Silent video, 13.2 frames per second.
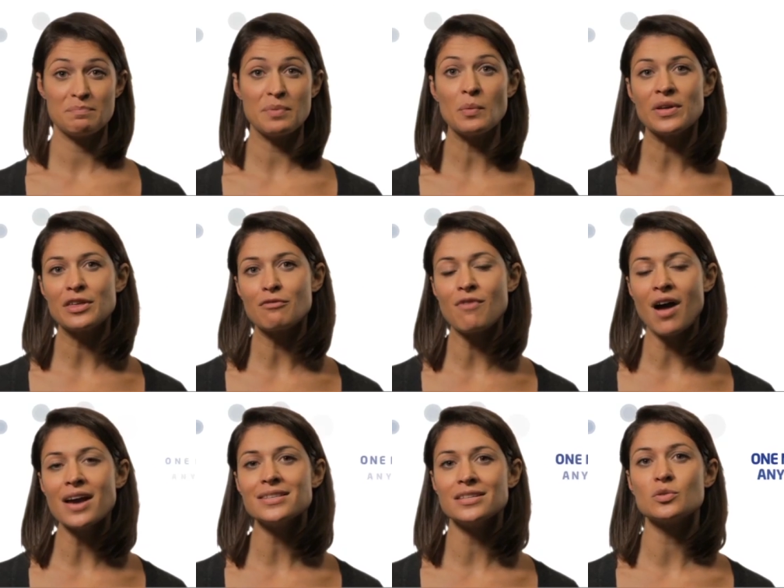But with
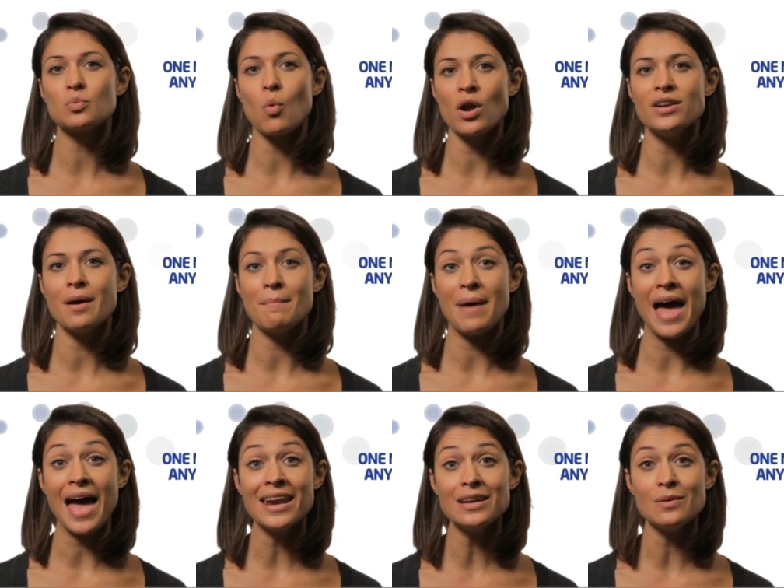Horizon's One Number
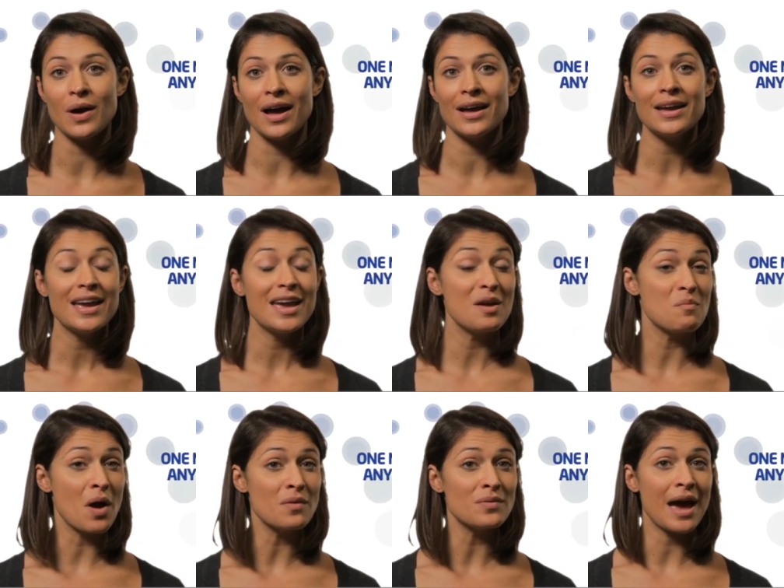Anywhere, it
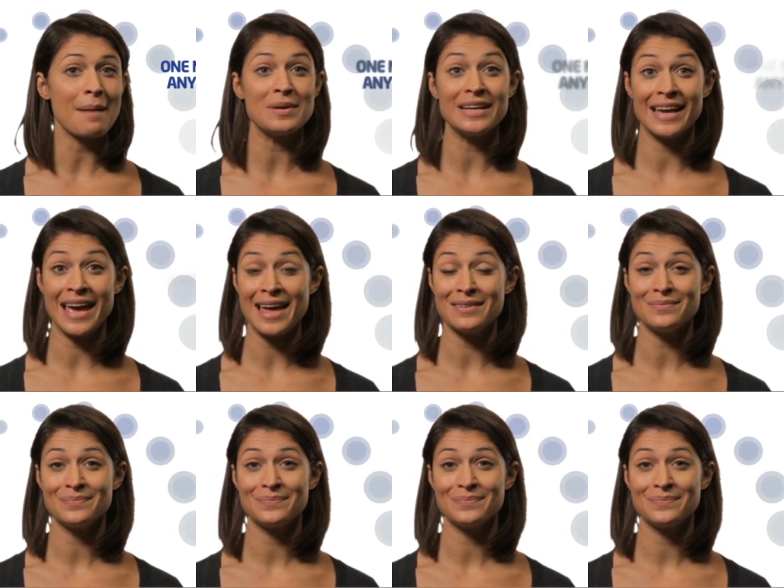won't happen again.